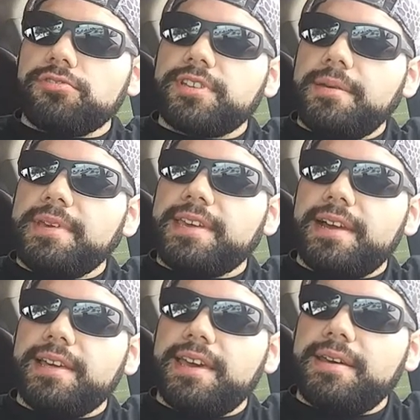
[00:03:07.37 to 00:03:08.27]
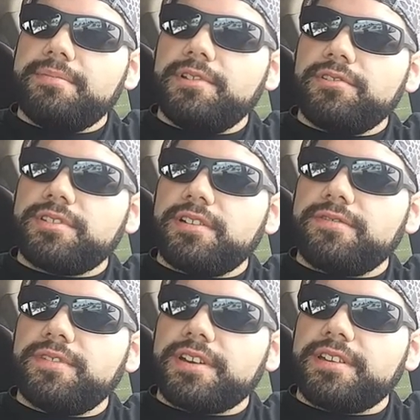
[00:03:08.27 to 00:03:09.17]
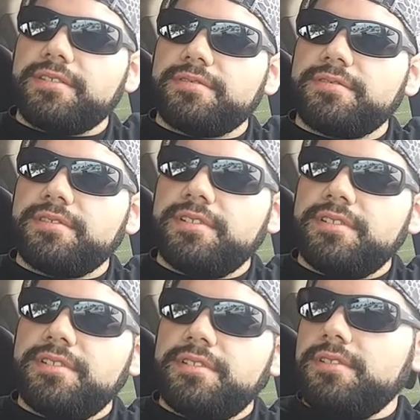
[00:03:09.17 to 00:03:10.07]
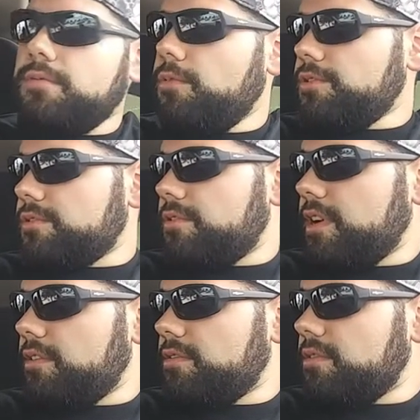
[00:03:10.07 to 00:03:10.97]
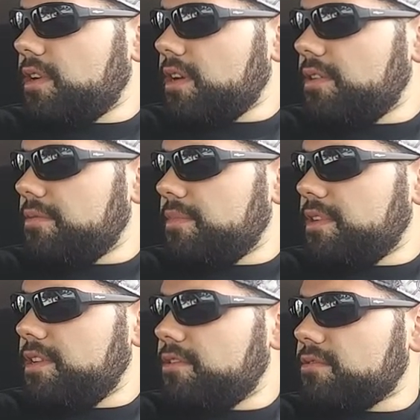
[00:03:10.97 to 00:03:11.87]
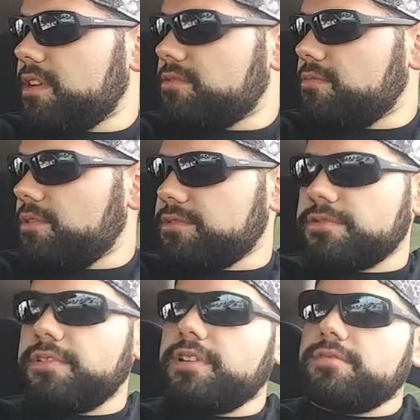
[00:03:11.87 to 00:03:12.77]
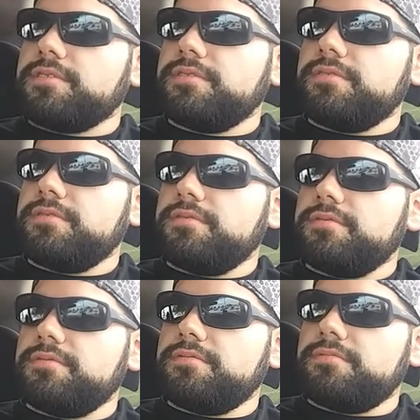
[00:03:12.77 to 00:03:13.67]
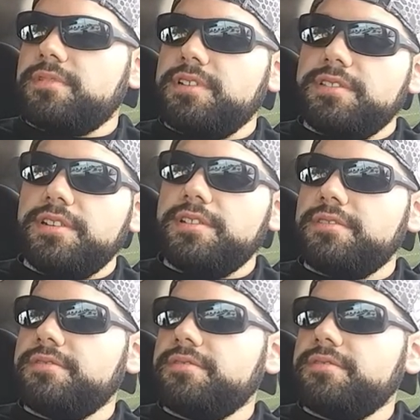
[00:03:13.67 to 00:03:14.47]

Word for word: Sami Callihan knows how to fucking work the crowd. I gotta admit, he knows how to work the crowd. I mean, he did.